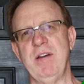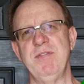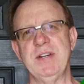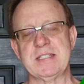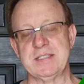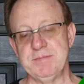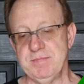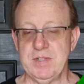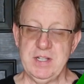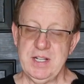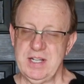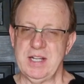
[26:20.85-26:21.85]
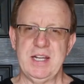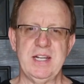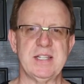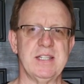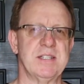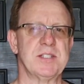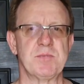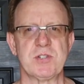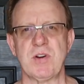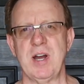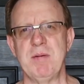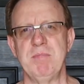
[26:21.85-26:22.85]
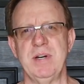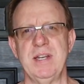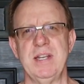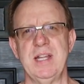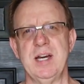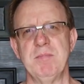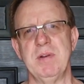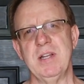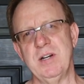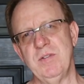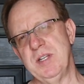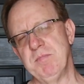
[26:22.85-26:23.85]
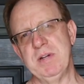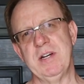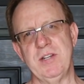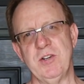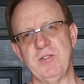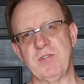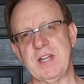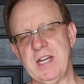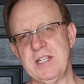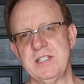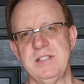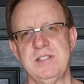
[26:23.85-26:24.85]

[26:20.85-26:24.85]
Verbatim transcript: I fix them, hit the subscribe button down below and the bell notification